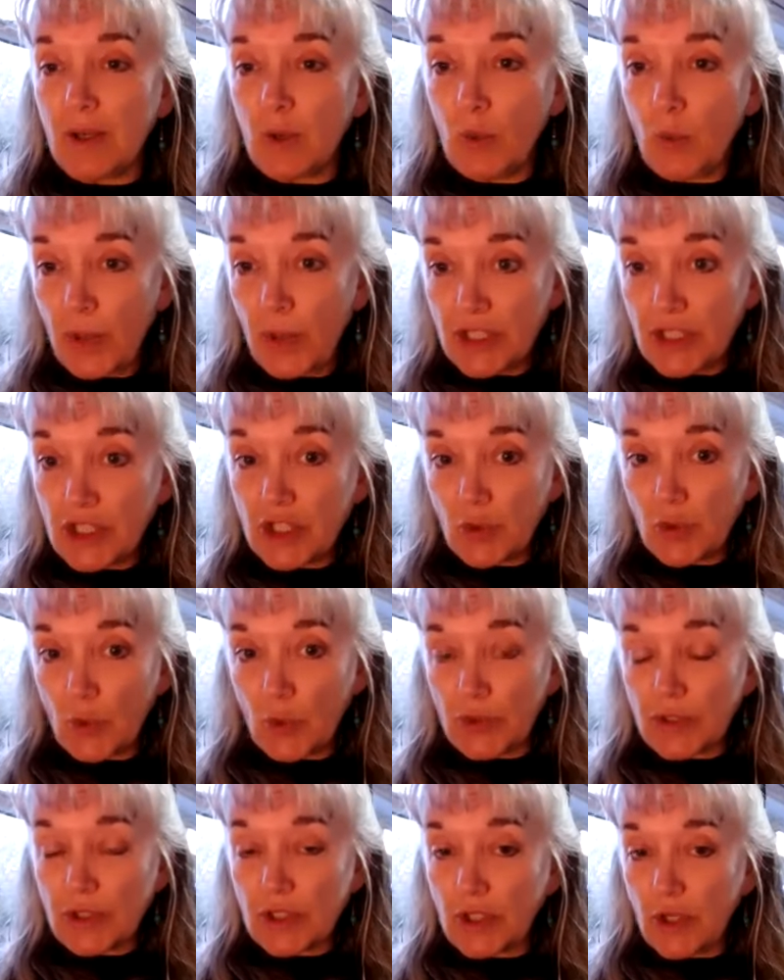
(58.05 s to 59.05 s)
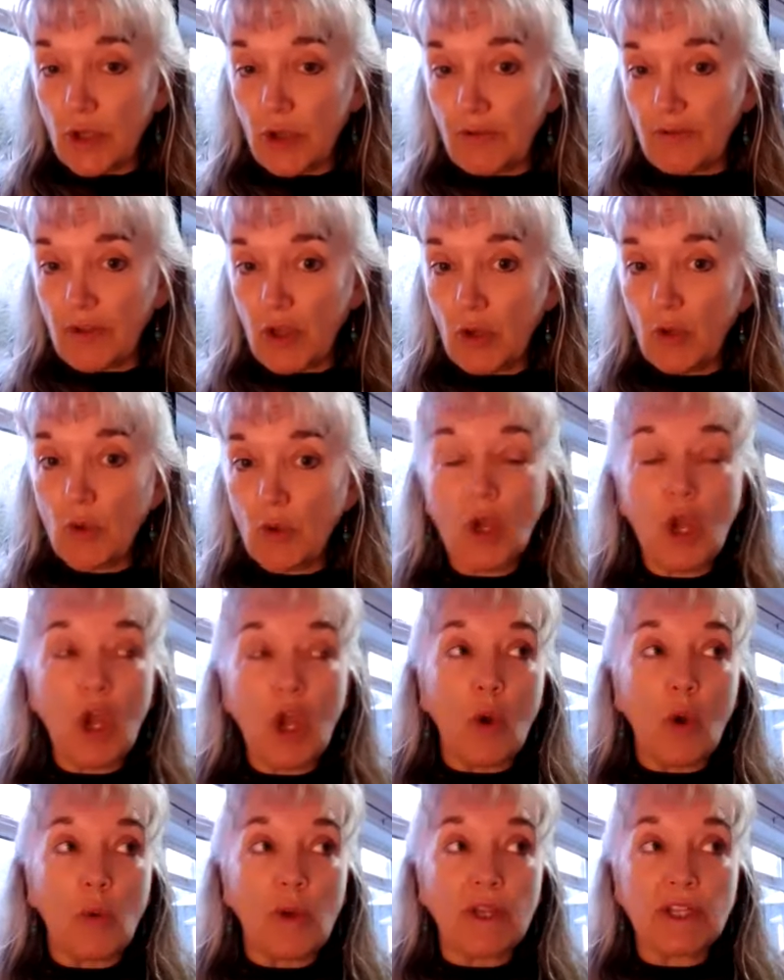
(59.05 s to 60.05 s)
which thoughts serve you,
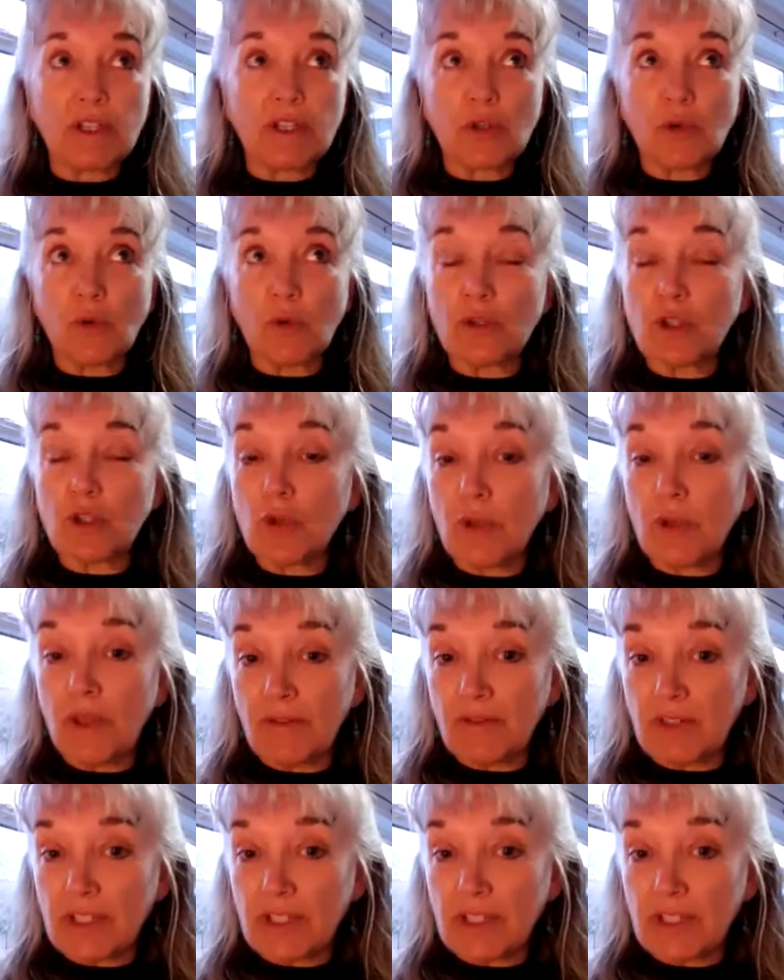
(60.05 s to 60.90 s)
which thoughts you give